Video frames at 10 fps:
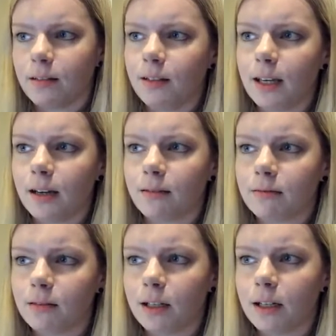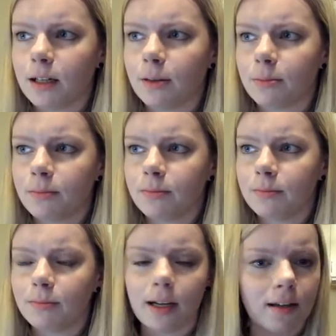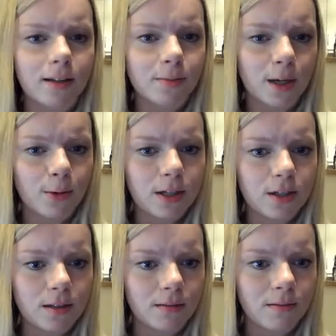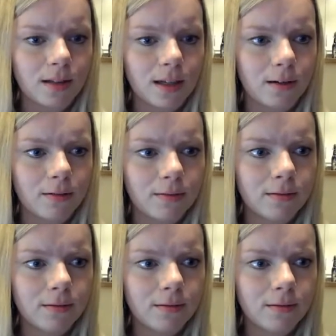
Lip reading: yeah, I lost my question there.